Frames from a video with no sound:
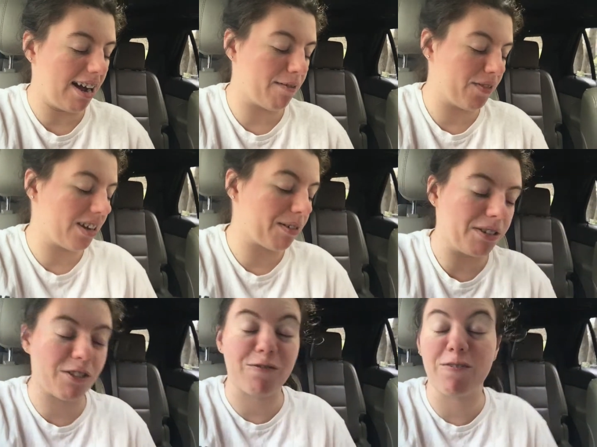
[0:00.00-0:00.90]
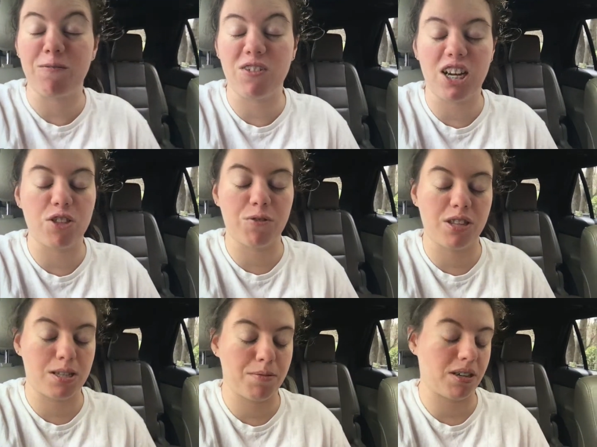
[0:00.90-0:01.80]
I have a feeling I'm gonna fly through
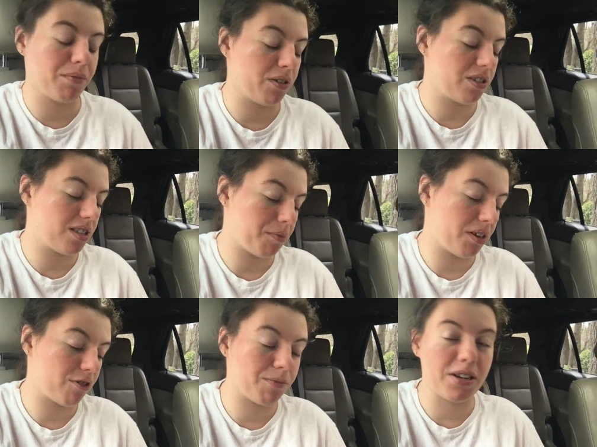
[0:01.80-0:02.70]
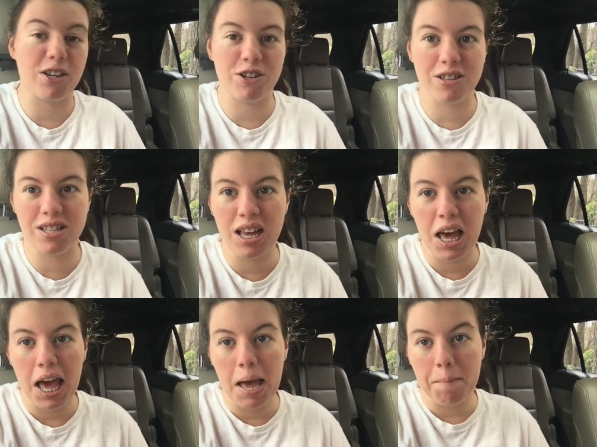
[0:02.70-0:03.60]
this book even though it's 700 pages
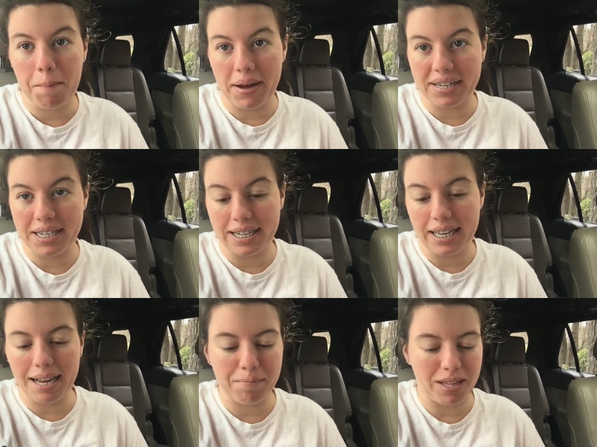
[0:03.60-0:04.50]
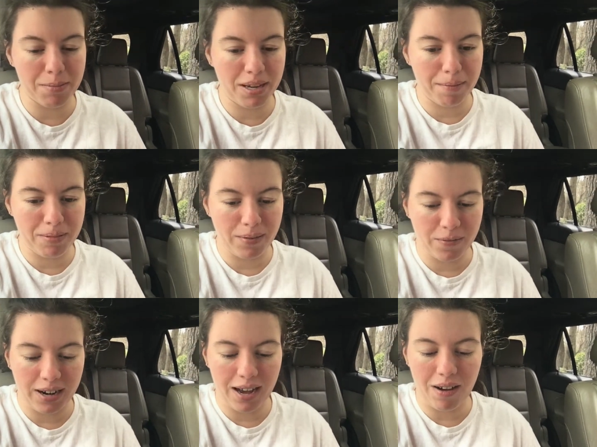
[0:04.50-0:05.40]
but yeah, that's my update
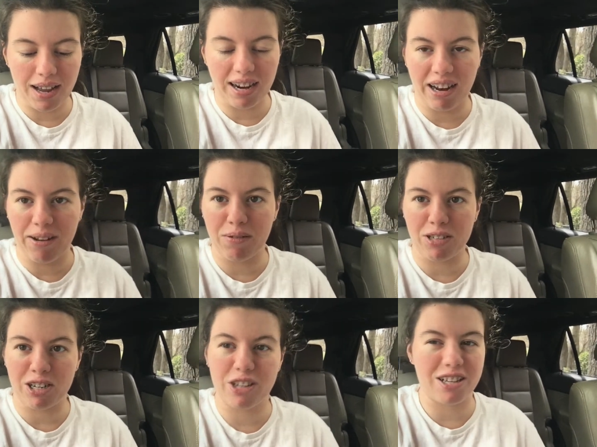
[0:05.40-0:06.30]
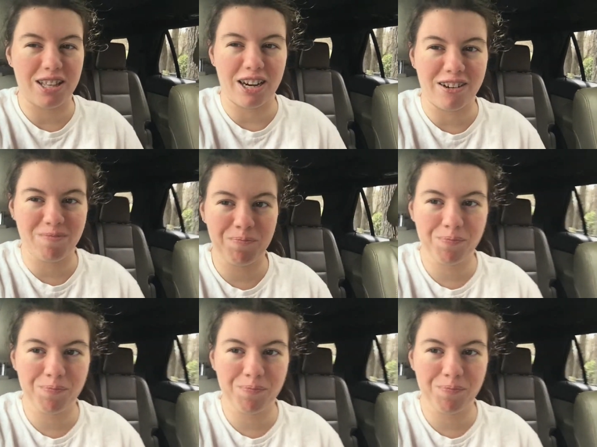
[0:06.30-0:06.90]
for now and I will talk to you guys later.